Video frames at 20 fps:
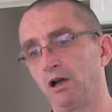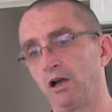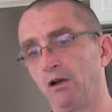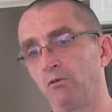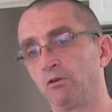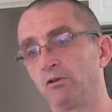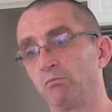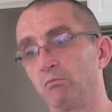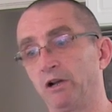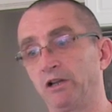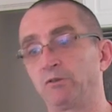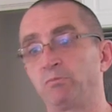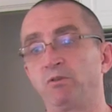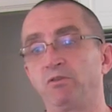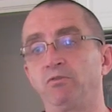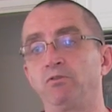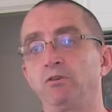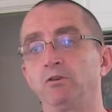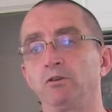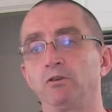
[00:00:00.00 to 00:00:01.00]
I would much
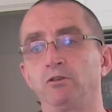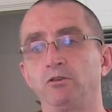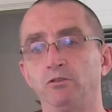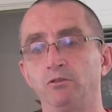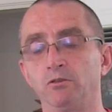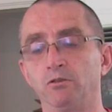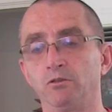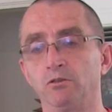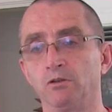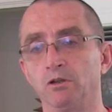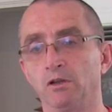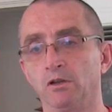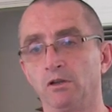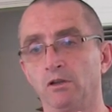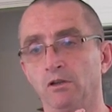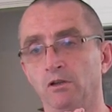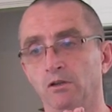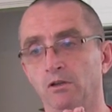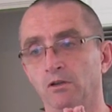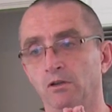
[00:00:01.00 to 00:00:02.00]
prefer to,
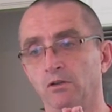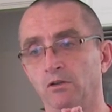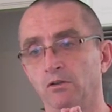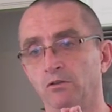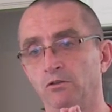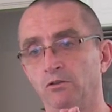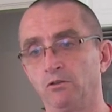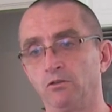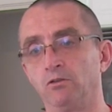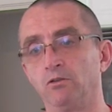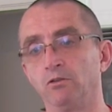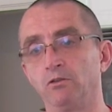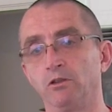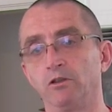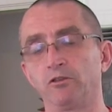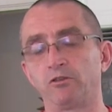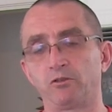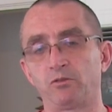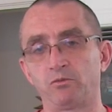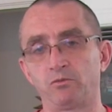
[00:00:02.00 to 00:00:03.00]
to do
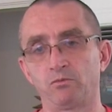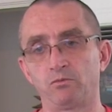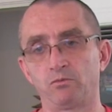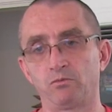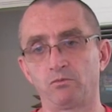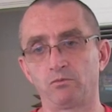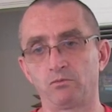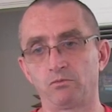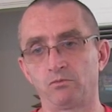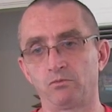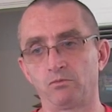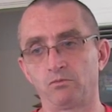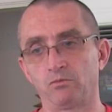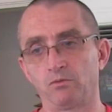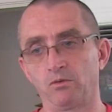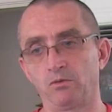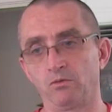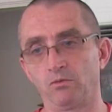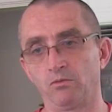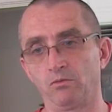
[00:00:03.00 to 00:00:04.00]
this
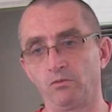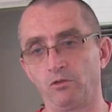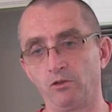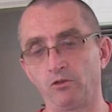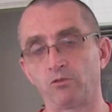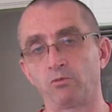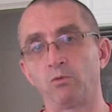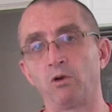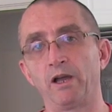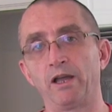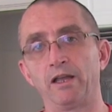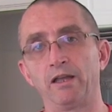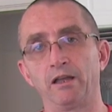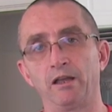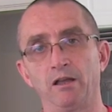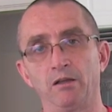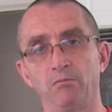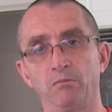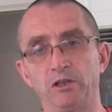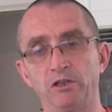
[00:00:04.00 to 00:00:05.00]
this way
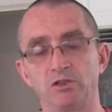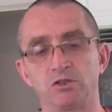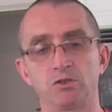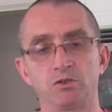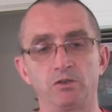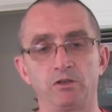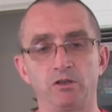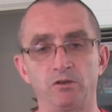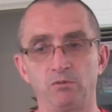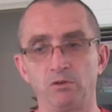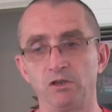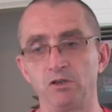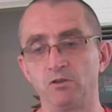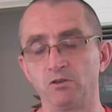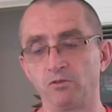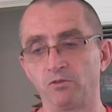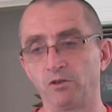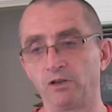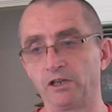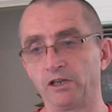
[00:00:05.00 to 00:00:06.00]
and make sure that we
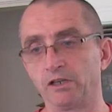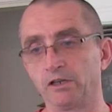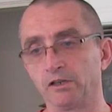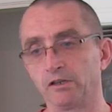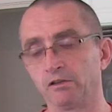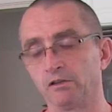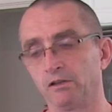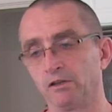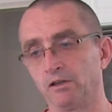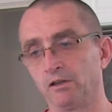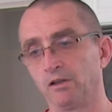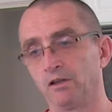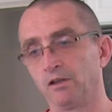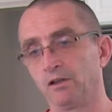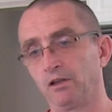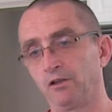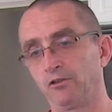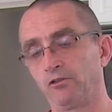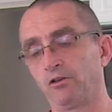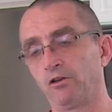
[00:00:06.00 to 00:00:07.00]
use vinegar
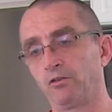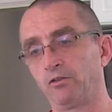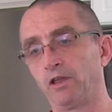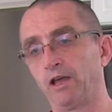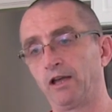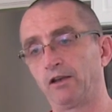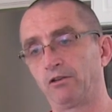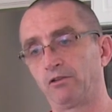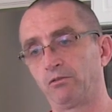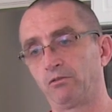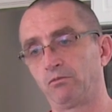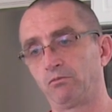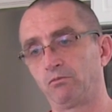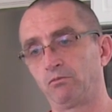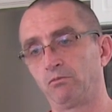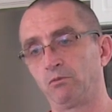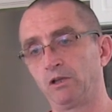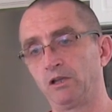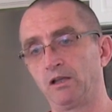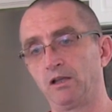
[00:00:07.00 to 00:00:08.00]
so that
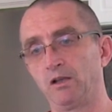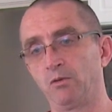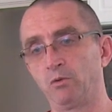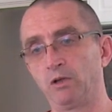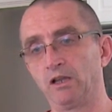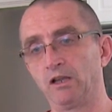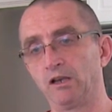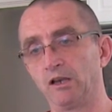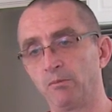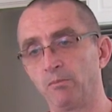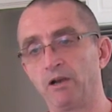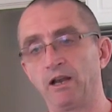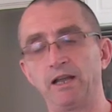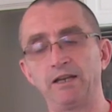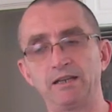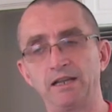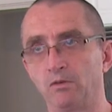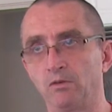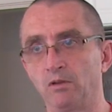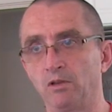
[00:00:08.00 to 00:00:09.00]
we, we
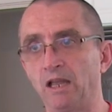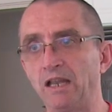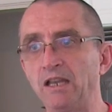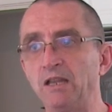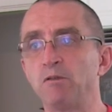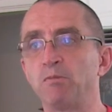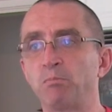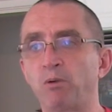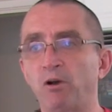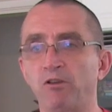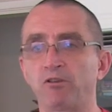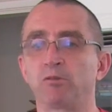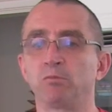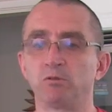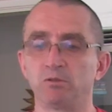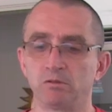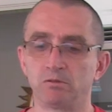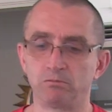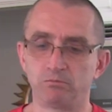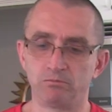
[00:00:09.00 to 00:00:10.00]
eliminate any
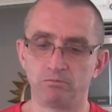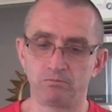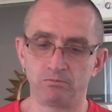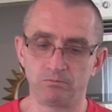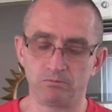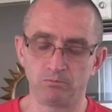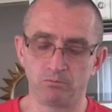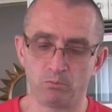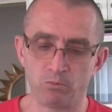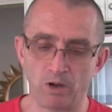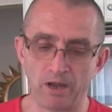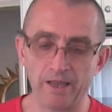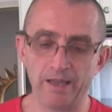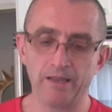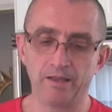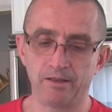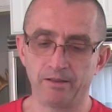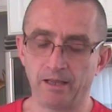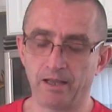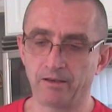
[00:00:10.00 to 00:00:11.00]
possible
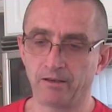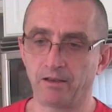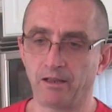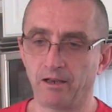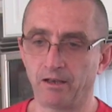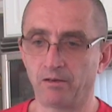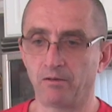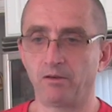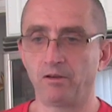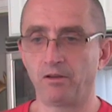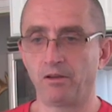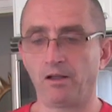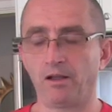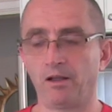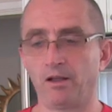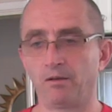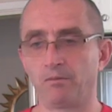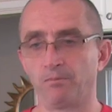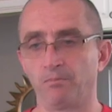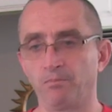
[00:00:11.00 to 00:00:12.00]
way that, that
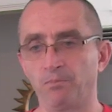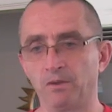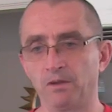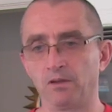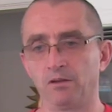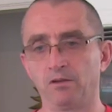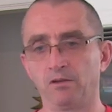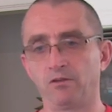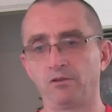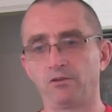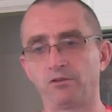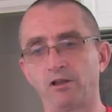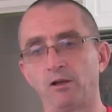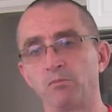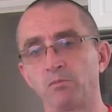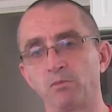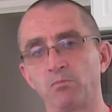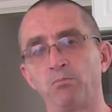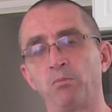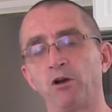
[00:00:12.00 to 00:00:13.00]
um,
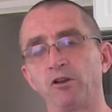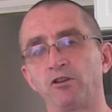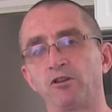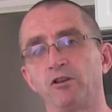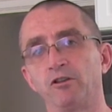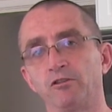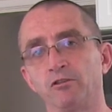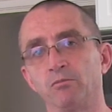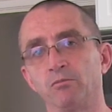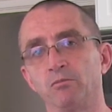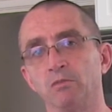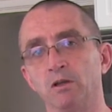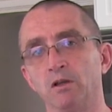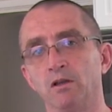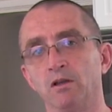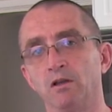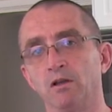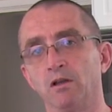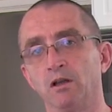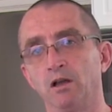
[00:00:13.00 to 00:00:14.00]
some botulism
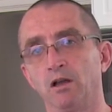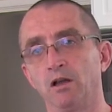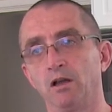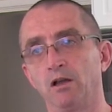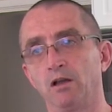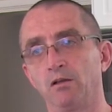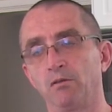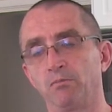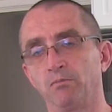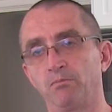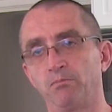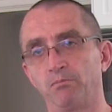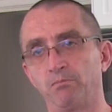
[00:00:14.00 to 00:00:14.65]
uh,